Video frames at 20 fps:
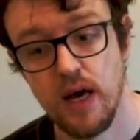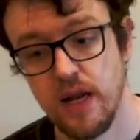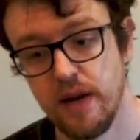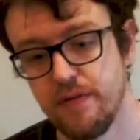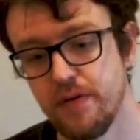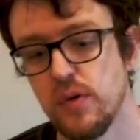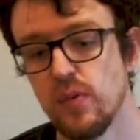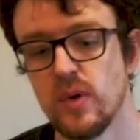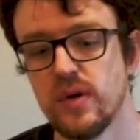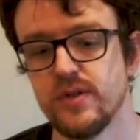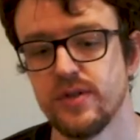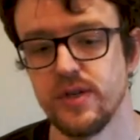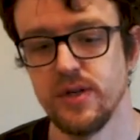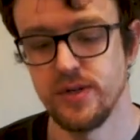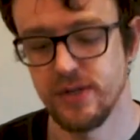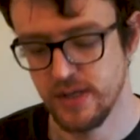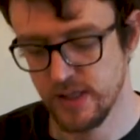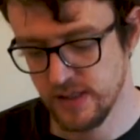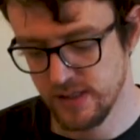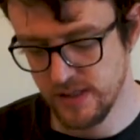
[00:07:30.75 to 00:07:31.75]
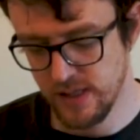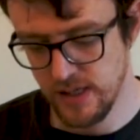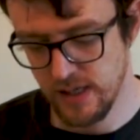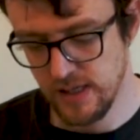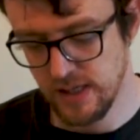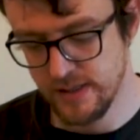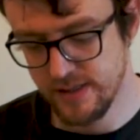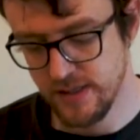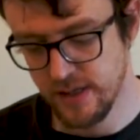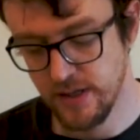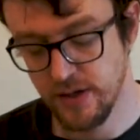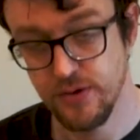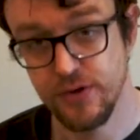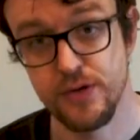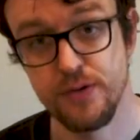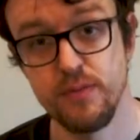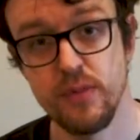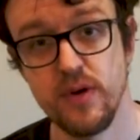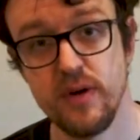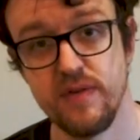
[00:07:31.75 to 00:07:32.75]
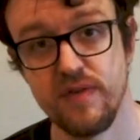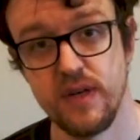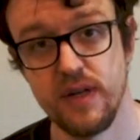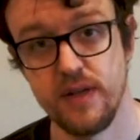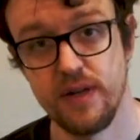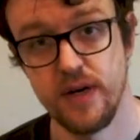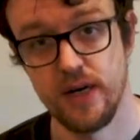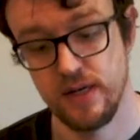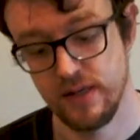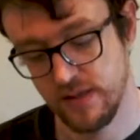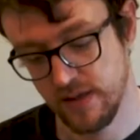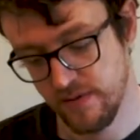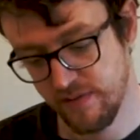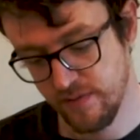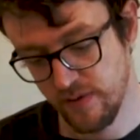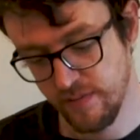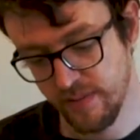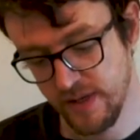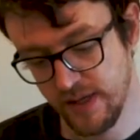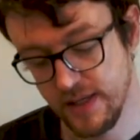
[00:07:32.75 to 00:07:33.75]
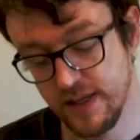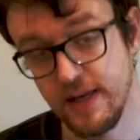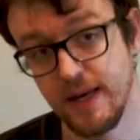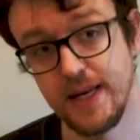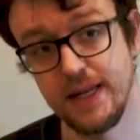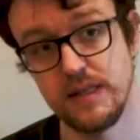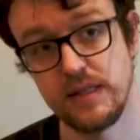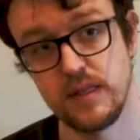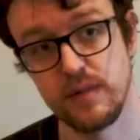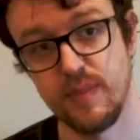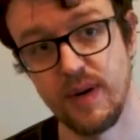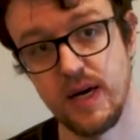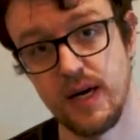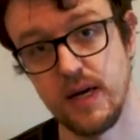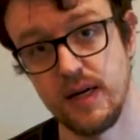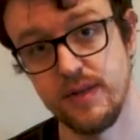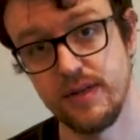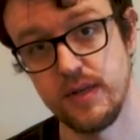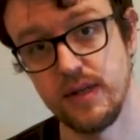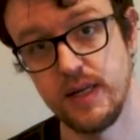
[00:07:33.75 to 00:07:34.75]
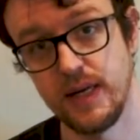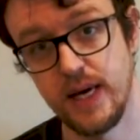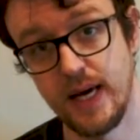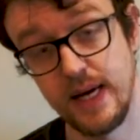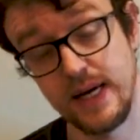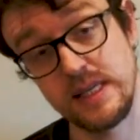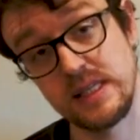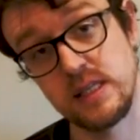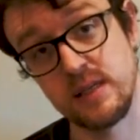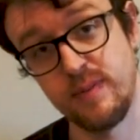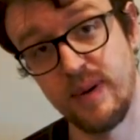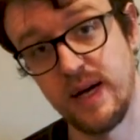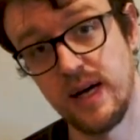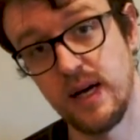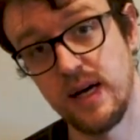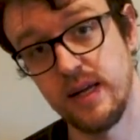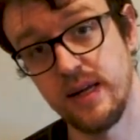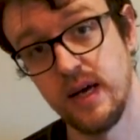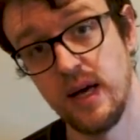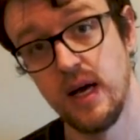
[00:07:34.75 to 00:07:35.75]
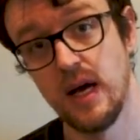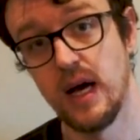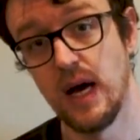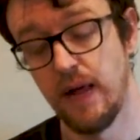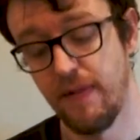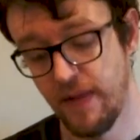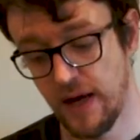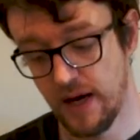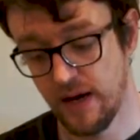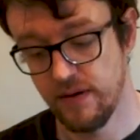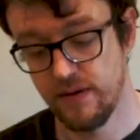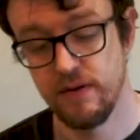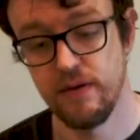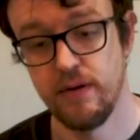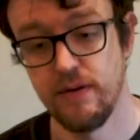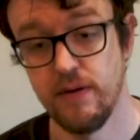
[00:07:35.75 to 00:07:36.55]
And if you want to use an external antenna, you just move the inductor from the int pad to the ext pad, and that